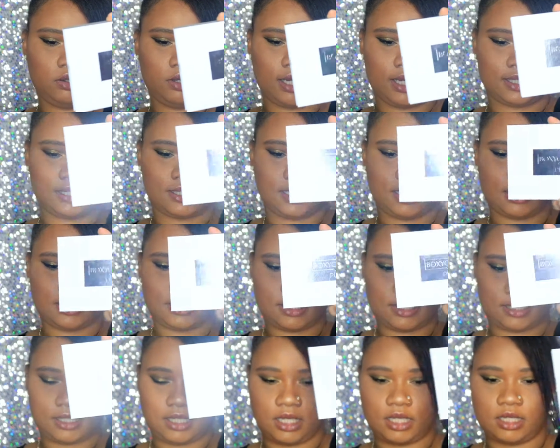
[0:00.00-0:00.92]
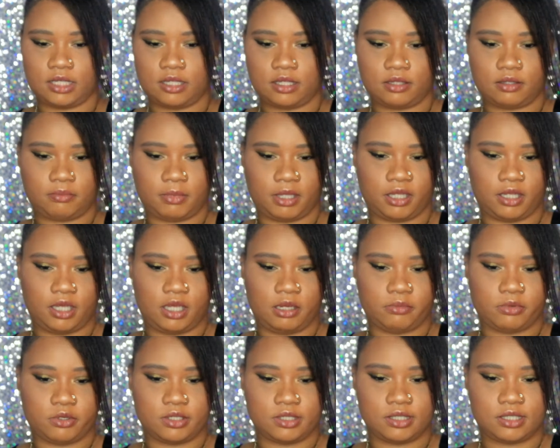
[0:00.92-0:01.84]
You guys can't see it. My
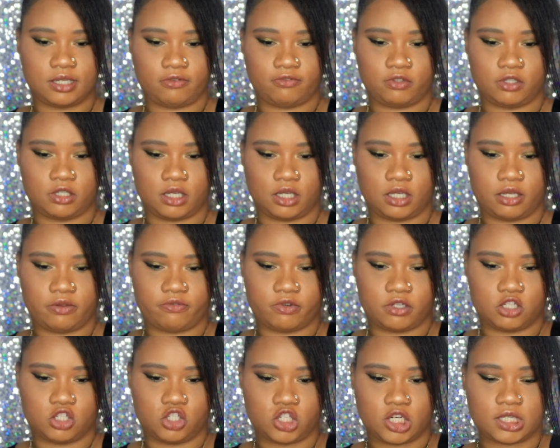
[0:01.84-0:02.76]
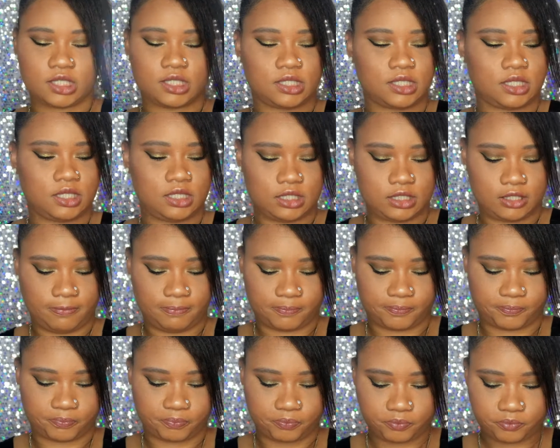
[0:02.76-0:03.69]
camera is definitely not giving it justice.
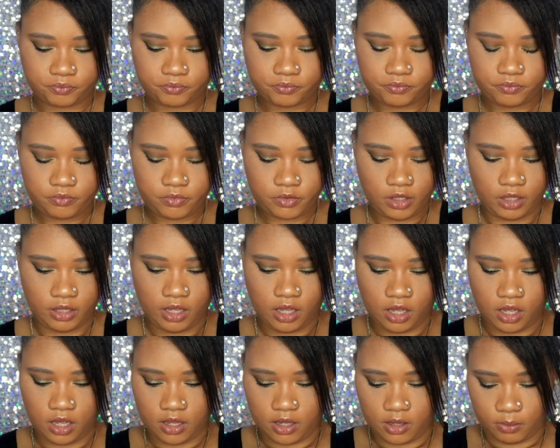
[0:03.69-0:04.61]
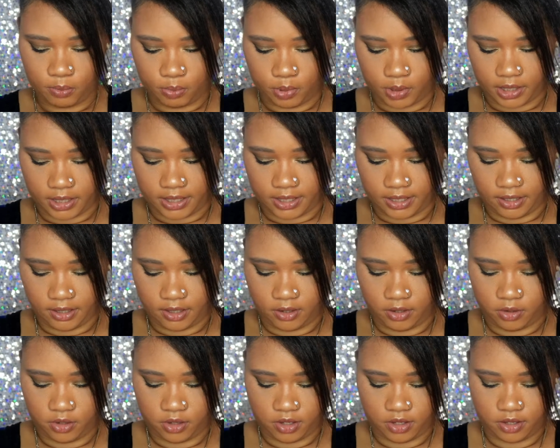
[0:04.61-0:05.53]
But
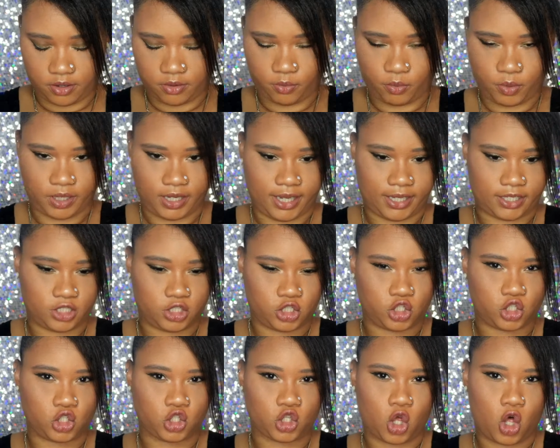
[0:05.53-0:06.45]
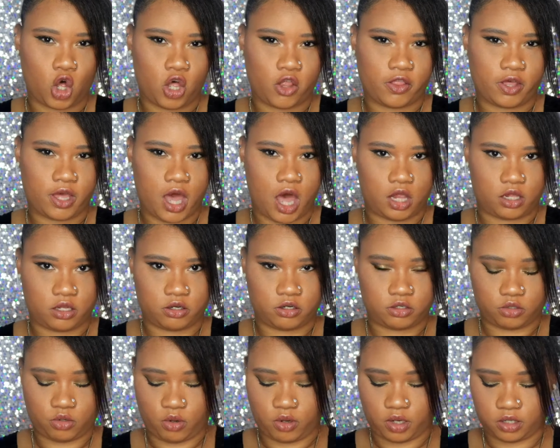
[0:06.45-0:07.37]
when I saw the
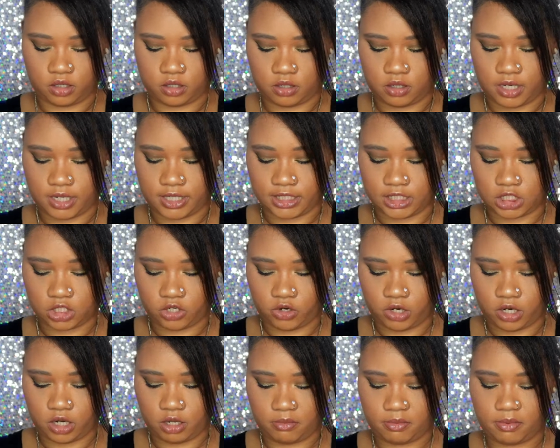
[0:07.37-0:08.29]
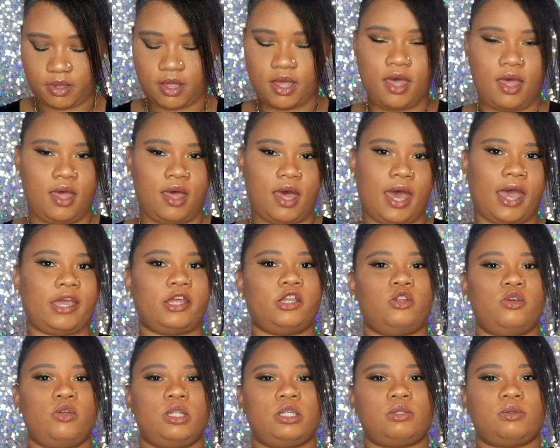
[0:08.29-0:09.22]
colors on Instagram, I
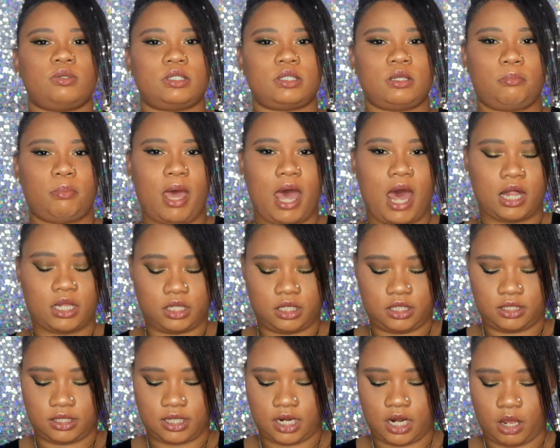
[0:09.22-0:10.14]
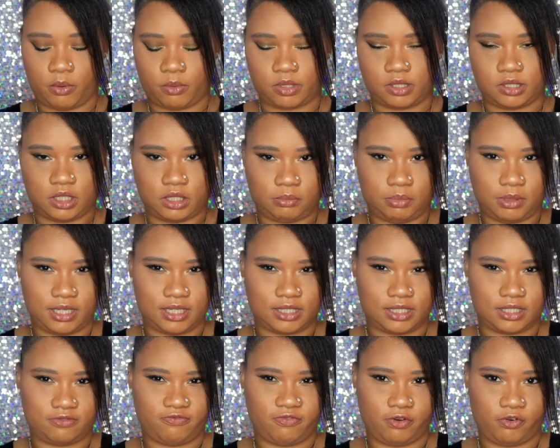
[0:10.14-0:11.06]
knew this was a palette that I would like
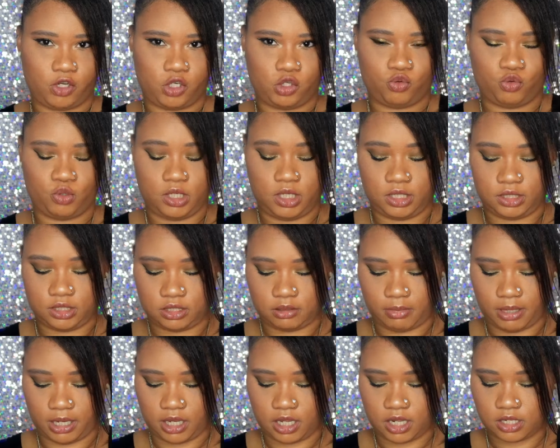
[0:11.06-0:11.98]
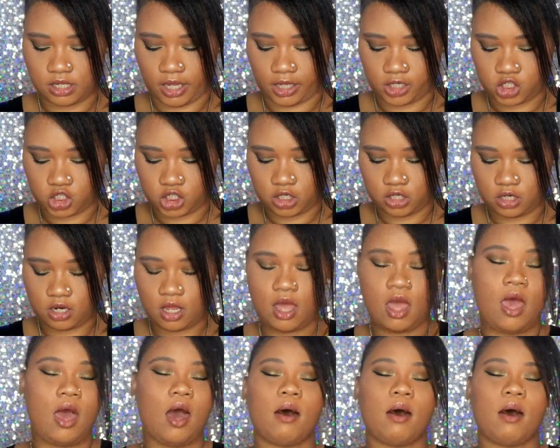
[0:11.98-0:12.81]
because it's very unique to my collection.